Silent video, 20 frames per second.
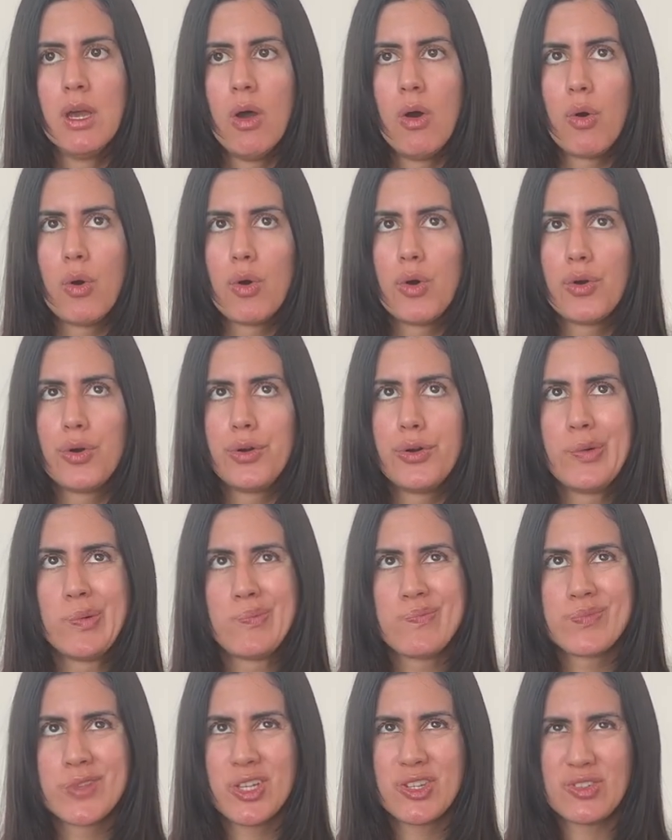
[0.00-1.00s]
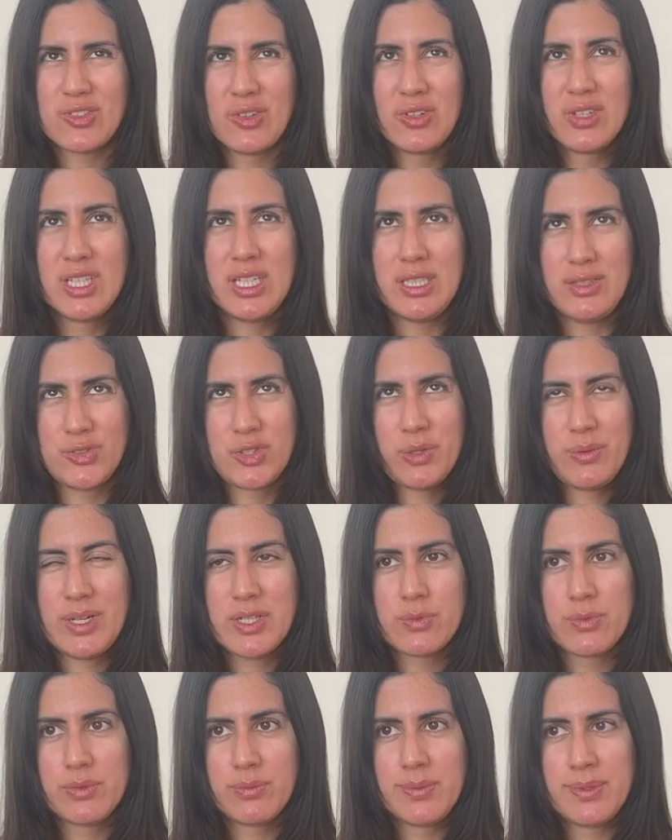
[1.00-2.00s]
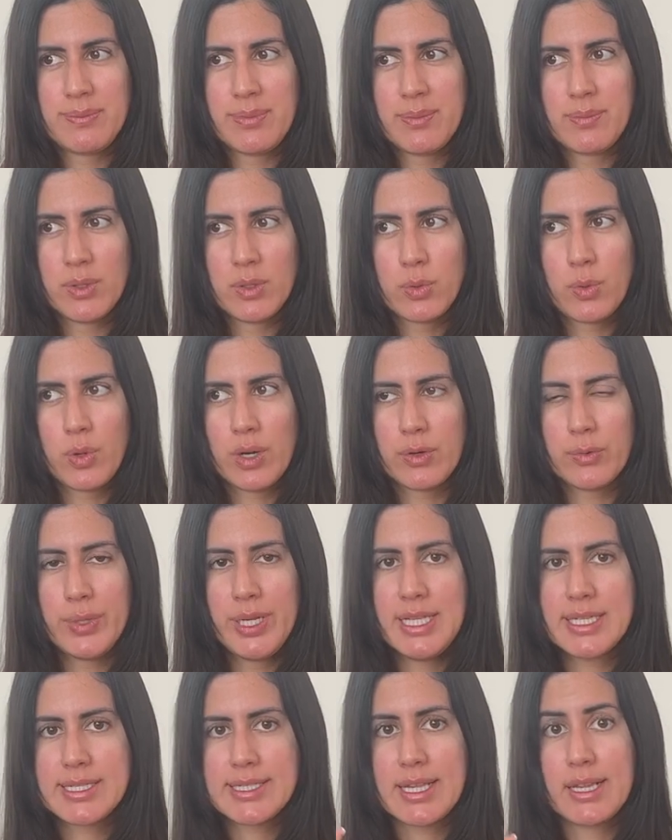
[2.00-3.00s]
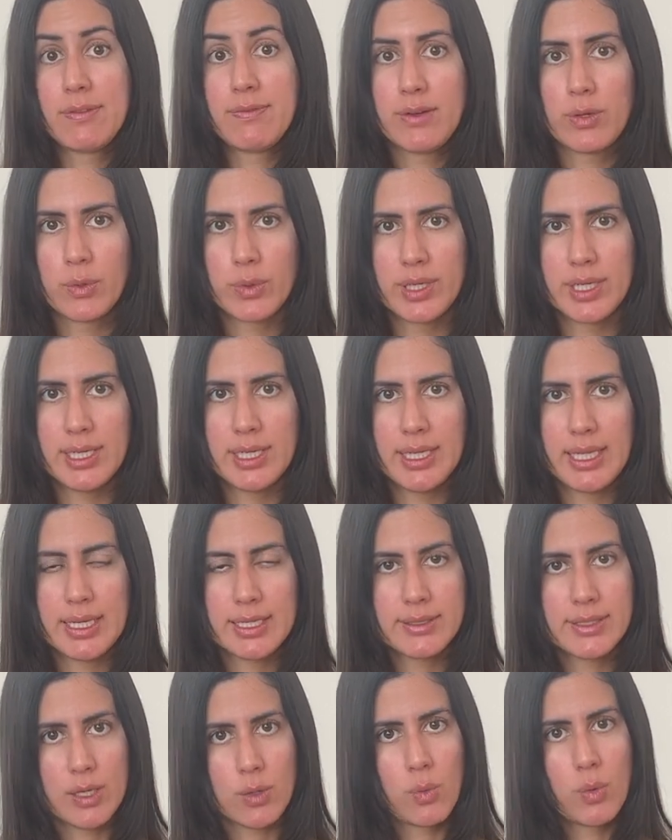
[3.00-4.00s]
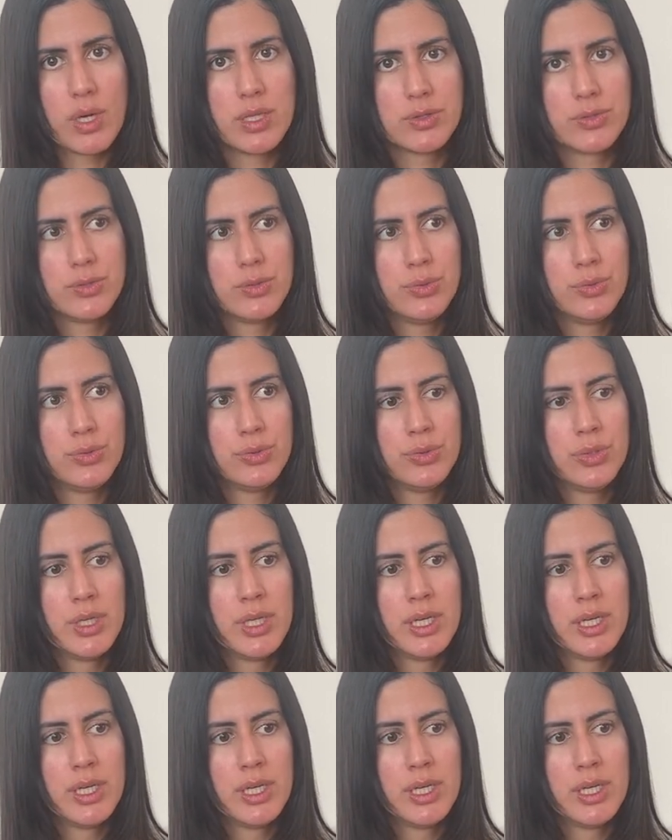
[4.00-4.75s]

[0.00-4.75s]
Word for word: or not only introverts would be people who are really self-aware like they want to